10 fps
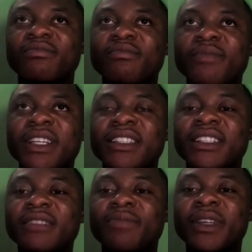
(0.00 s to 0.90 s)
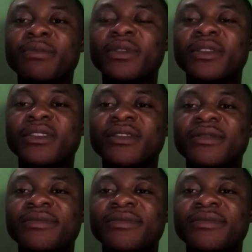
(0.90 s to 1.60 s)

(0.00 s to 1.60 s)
meeting people.